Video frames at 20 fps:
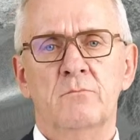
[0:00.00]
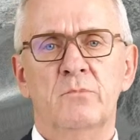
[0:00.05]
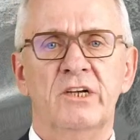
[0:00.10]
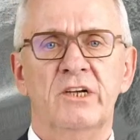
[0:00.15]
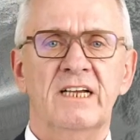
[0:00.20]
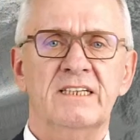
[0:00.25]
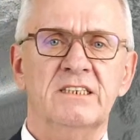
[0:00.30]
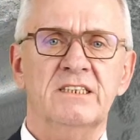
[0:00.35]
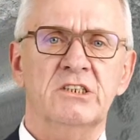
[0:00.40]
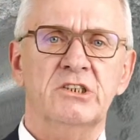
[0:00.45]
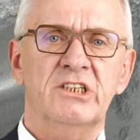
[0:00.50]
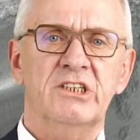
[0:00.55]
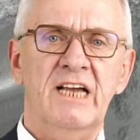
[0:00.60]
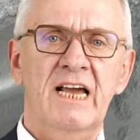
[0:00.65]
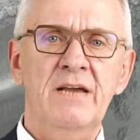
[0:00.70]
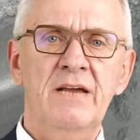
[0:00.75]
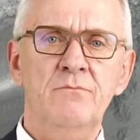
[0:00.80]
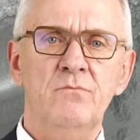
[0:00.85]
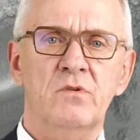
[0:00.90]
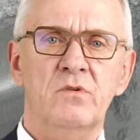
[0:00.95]
But at the
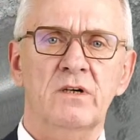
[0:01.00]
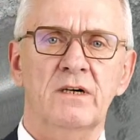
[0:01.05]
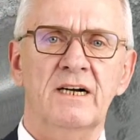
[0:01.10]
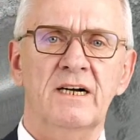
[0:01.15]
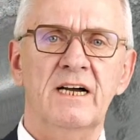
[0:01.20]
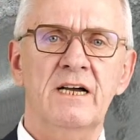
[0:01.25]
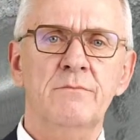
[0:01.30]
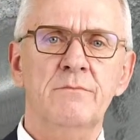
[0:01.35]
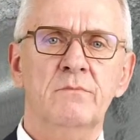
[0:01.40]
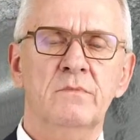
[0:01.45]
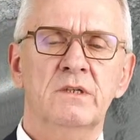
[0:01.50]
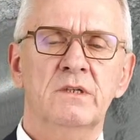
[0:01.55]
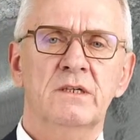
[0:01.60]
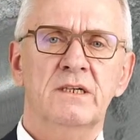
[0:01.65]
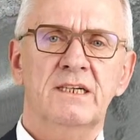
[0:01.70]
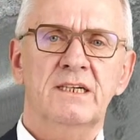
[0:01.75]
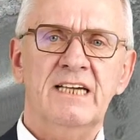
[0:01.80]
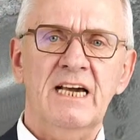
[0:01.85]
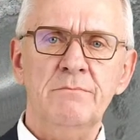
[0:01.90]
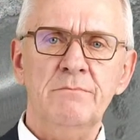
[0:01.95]
same time,
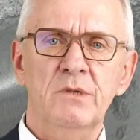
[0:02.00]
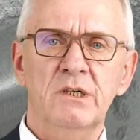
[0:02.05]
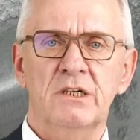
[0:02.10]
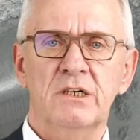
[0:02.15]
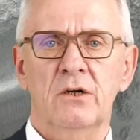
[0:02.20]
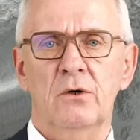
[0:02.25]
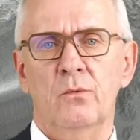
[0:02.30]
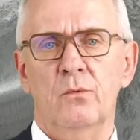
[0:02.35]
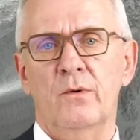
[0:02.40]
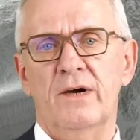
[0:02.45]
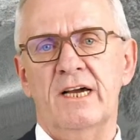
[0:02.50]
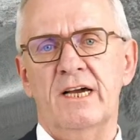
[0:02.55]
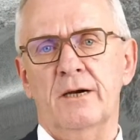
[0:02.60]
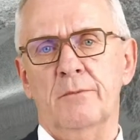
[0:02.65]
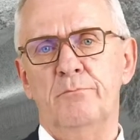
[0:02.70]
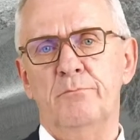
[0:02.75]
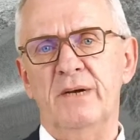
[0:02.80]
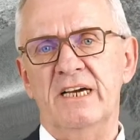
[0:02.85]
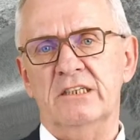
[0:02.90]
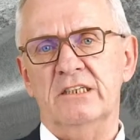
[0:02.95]
chemical
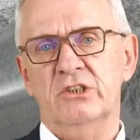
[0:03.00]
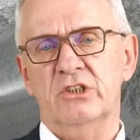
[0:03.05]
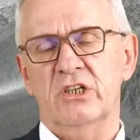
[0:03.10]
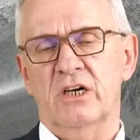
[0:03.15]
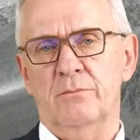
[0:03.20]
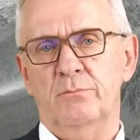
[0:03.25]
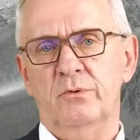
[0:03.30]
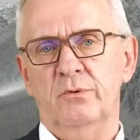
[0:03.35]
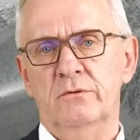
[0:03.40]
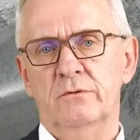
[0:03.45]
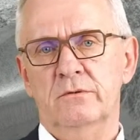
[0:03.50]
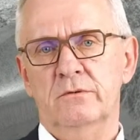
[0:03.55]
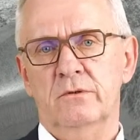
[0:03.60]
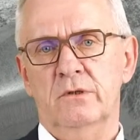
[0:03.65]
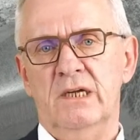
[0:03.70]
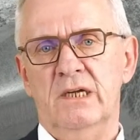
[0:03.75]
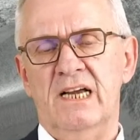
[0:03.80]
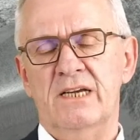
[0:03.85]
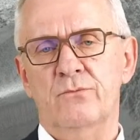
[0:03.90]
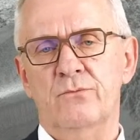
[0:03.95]
wear picks up.
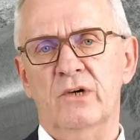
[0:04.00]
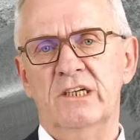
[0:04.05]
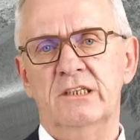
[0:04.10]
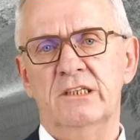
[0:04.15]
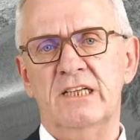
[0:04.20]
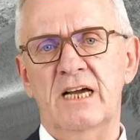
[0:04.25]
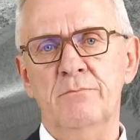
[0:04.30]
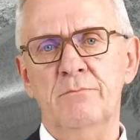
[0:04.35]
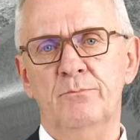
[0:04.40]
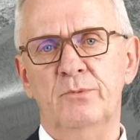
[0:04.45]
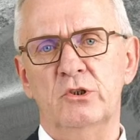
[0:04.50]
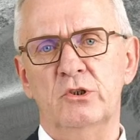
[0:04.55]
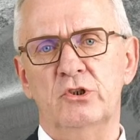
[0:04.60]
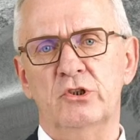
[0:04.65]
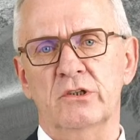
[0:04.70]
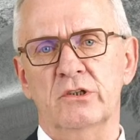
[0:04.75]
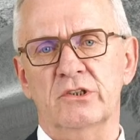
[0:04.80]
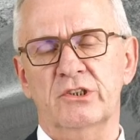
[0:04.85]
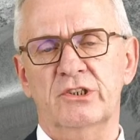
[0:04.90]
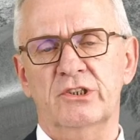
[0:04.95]
And when
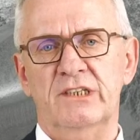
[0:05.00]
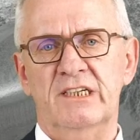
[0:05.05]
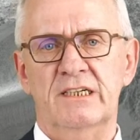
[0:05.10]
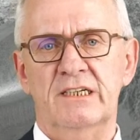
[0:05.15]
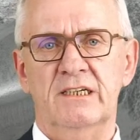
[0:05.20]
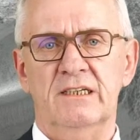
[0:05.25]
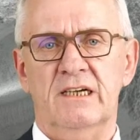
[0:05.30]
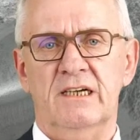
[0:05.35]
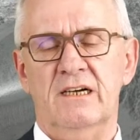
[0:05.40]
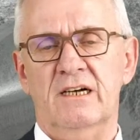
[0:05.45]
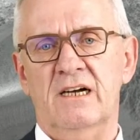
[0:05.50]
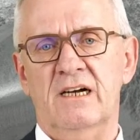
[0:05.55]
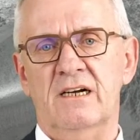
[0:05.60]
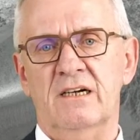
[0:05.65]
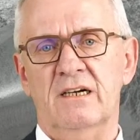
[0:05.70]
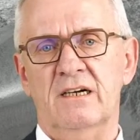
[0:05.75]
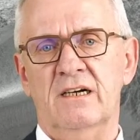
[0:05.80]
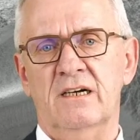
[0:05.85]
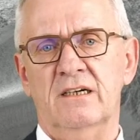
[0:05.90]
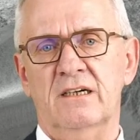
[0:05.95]
temperatures
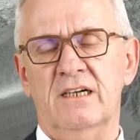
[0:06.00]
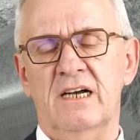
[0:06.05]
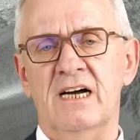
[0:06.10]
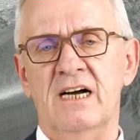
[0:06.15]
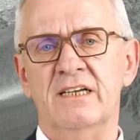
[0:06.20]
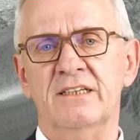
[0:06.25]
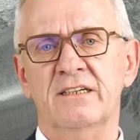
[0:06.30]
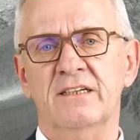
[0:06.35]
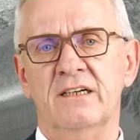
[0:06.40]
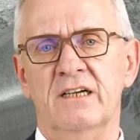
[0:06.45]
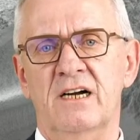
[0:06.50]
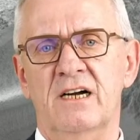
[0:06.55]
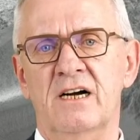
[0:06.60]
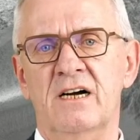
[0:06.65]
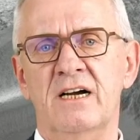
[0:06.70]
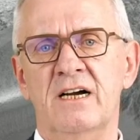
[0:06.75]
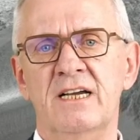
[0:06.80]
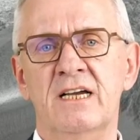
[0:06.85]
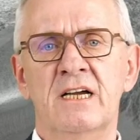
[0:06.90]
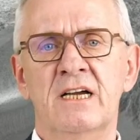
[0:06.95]
are rather
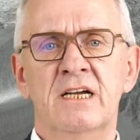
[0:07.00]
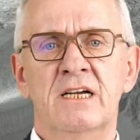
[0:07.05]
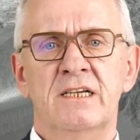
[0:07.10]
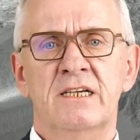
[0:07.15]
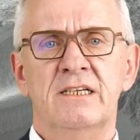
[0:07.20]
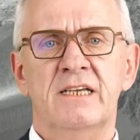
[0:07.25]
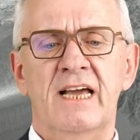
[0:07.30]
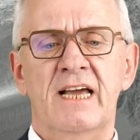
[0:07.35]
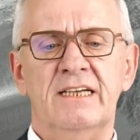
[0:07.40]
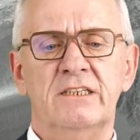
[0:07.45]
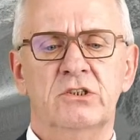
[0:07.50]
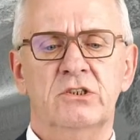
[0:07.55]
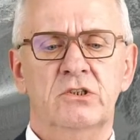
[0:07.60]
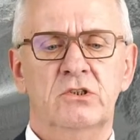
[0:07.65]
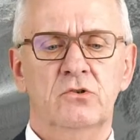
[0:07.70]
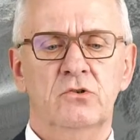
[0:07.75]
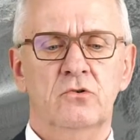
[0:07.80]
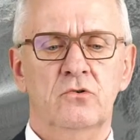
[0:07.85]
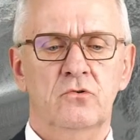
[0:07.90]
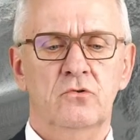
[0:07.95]
high,
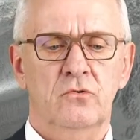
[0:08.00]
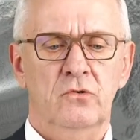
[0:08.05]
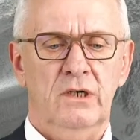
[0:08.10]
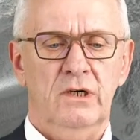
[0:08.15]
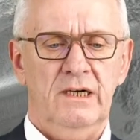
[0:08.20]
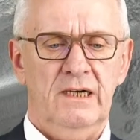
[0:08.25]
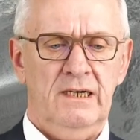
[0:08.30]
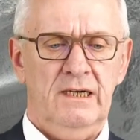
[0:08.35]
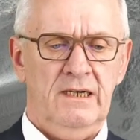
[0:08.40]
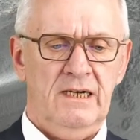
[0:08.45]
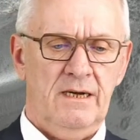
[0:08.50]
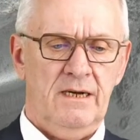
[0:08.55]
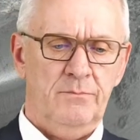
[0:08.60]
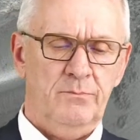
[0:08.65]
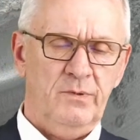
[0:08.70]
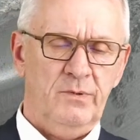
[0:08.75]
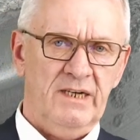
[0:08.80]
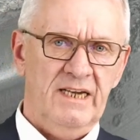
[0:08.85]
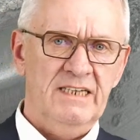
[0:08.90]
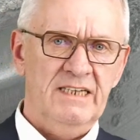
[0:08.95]
next to
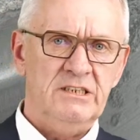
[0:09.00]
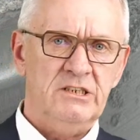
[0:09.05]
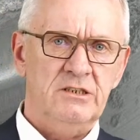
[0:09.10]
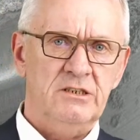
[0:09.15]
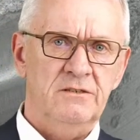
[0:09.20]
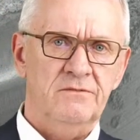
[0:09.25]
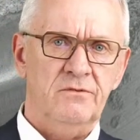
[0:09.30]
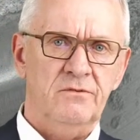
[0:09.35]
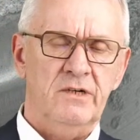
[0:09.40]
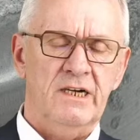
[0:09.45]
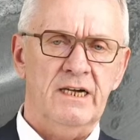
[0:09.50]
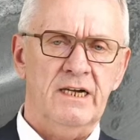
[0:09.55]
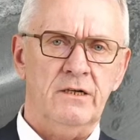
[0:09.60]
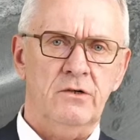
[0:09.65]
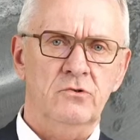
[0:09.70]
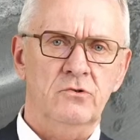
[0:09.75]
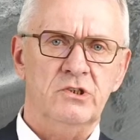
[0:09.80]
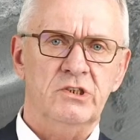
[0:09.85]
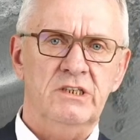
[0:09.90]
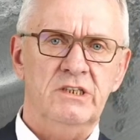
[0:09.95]
abrasive wear,
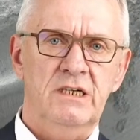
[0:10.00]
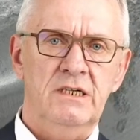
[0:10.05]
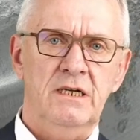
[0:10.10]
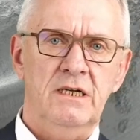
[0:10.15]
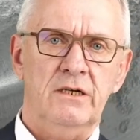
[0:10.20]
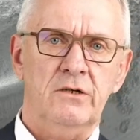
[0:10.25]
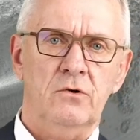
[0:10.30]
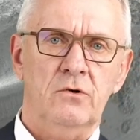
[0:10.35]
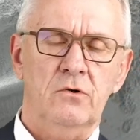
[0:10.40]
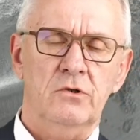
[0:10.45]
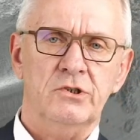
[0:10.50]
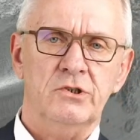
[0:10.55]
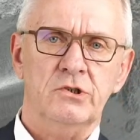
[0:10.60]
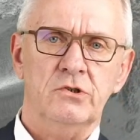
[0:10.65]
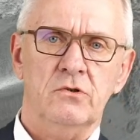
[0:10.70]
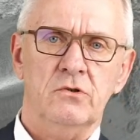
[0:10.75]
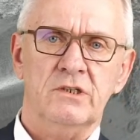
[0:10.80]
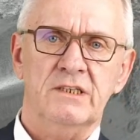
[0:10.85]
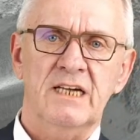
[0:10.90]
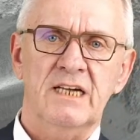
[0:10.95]
you see that
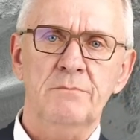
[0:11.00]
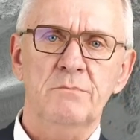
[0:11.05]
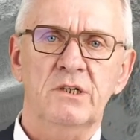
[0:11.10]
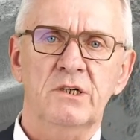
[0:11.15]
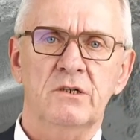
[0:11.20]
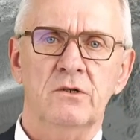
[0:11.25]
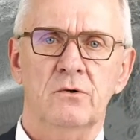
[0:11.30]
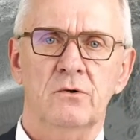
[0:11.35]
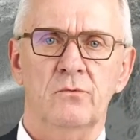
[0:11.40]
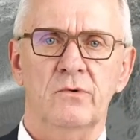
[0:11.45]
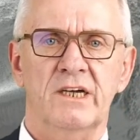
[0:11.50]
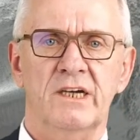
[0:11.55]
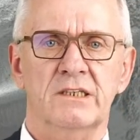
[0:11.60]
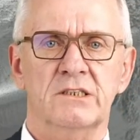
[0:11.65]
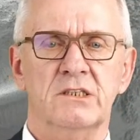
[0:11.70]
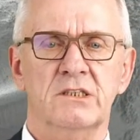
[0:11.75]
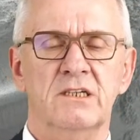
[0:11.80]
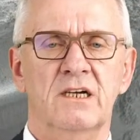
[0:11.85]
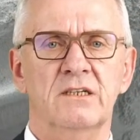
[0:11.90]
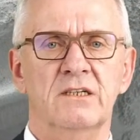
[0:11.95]
also chemical wear
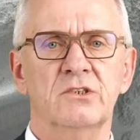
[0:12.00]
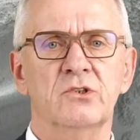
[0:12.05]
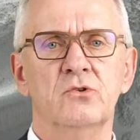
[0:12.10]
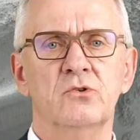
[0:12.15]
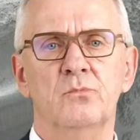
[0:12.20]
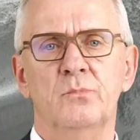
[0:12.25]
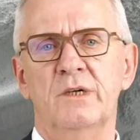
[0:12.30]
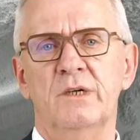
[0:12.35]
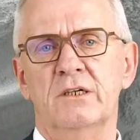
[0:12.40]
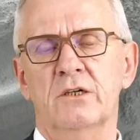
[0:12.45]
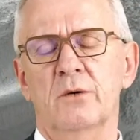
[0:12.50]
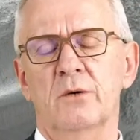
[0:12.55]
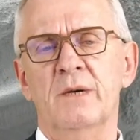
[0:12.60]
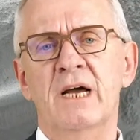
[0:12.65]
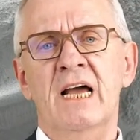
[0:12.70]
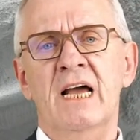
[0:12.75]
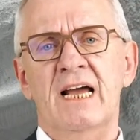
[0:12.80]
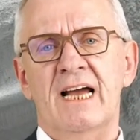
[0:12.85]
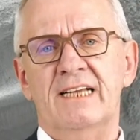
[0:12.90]
starts to pick up.